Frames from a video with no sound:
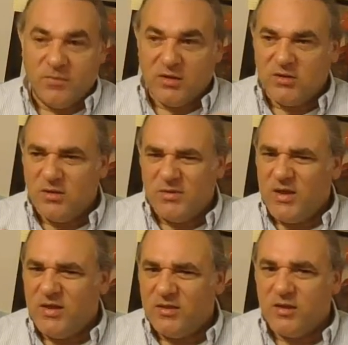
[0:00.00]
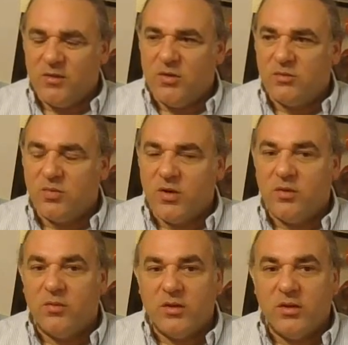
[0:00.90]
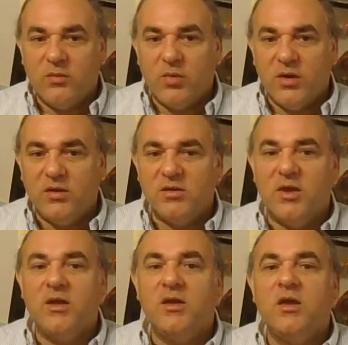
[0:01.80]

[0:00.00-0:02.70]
that same day I think it was, where where he said,